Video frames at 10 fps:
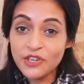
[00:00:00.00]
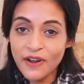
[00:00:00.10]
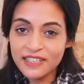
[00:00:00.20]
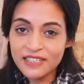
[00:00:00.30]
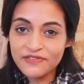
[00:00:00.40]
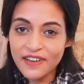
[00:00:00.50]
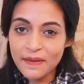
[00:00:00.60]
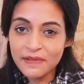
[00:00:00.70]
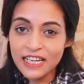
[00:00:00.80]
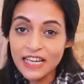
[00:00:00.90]
Join the
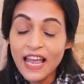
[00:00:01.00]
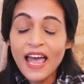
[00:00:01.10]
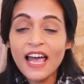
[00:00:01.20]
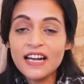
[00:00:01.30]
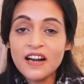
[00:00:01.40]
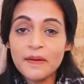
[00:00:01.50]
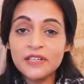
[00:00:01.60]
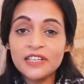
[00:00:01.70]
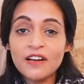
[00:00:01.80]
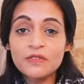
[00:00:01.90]
family and
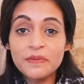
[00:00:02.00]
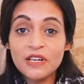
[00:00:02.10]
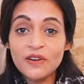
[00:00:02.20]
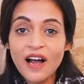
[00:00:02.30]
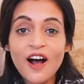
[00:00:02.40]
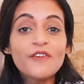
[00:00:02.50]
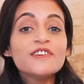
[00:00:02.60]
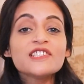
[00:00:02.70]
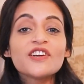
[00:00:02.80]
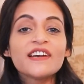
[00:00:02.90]
comment down below
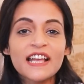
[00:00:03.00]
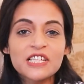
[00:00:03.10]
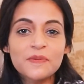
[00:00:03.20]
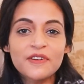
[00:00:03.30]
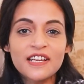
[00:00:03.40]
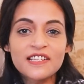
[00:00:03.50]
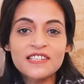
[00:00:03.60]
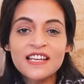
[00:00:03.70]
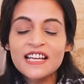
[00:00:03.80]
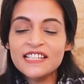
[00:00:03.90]
how was your
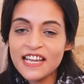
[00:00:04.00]
experience